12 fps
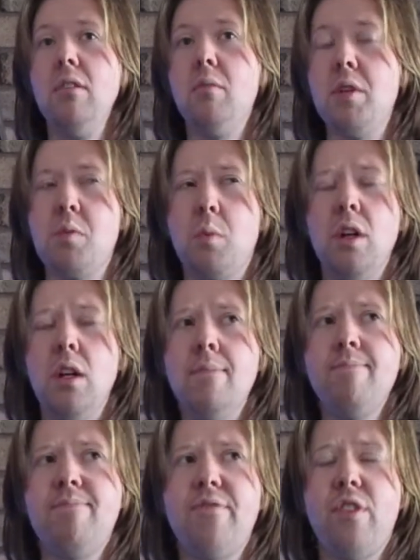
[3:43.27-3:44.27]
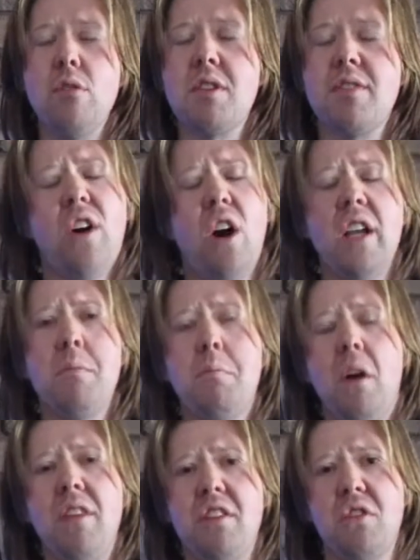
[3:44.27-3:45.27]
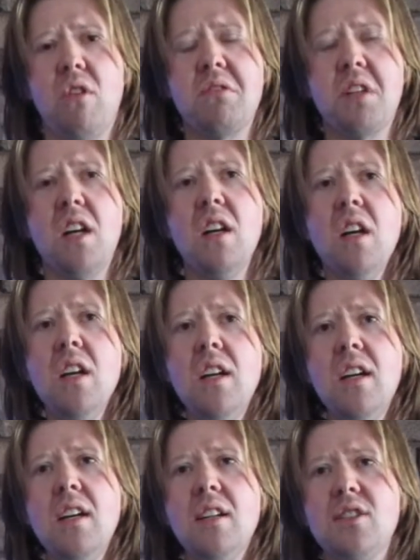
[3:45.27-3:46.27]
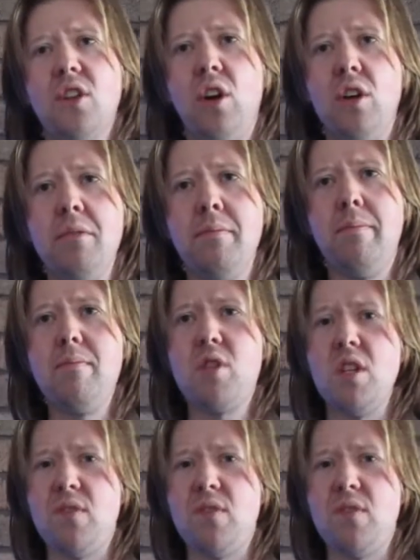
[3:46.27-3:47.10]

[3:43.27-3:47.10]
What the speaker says: which were falsified by the Doctor. So she's